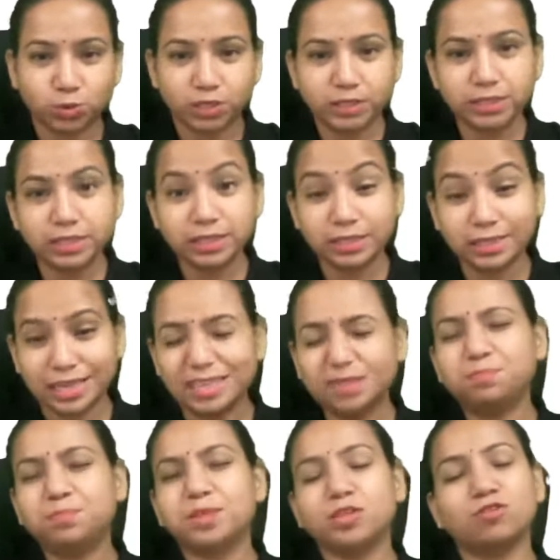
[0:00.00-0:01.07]
What is
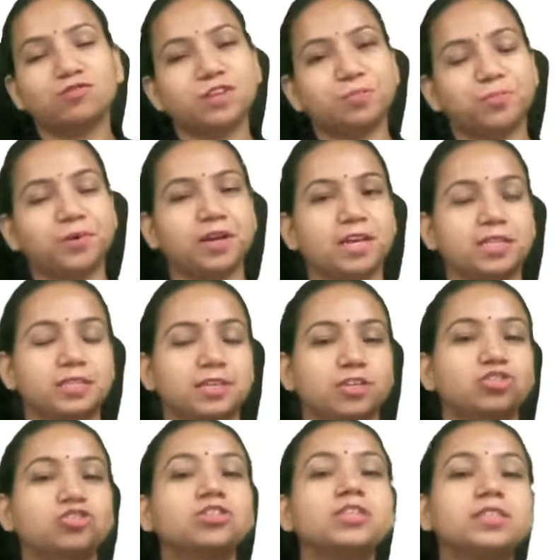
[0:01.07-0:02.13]
enthalpy of vaporization?